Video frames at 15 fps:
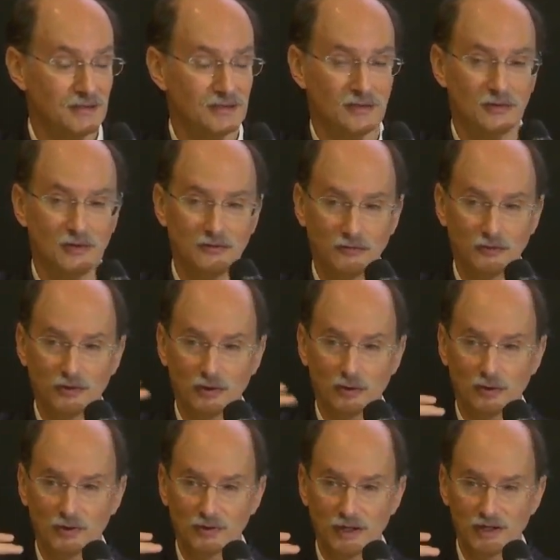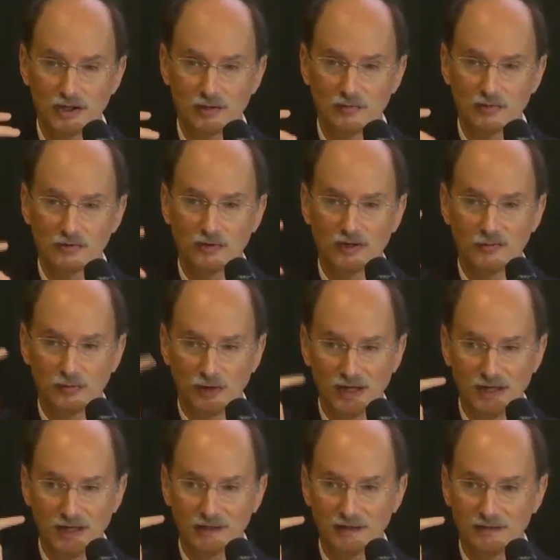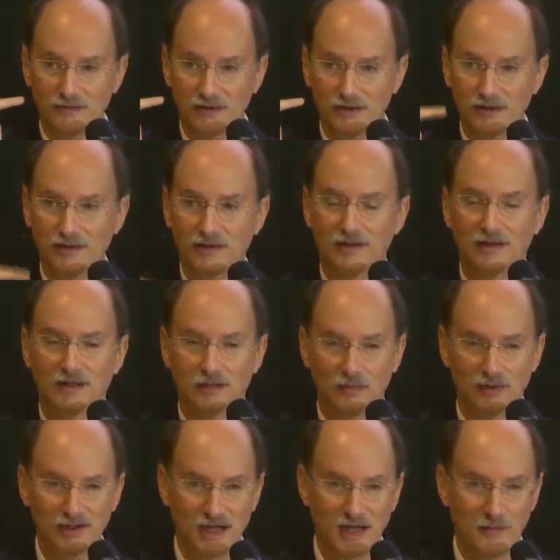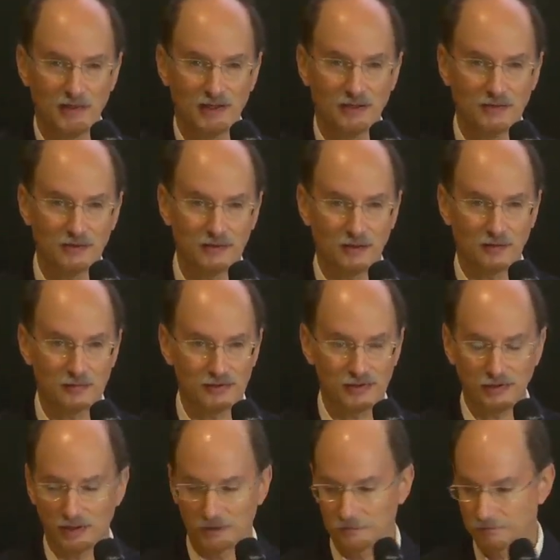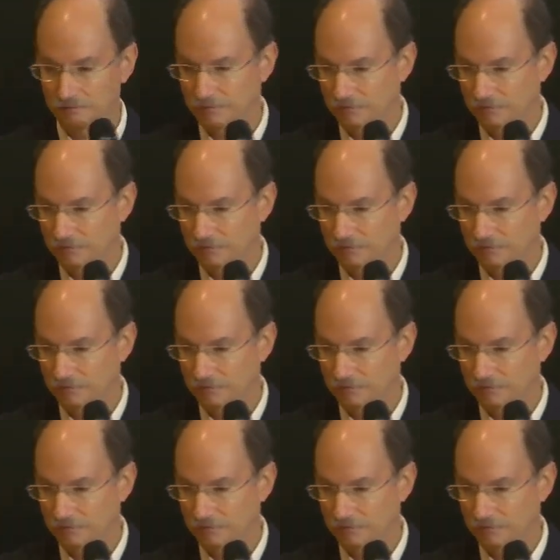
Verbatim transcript: to look for the correlation between brain activity and what's happening in the double slit.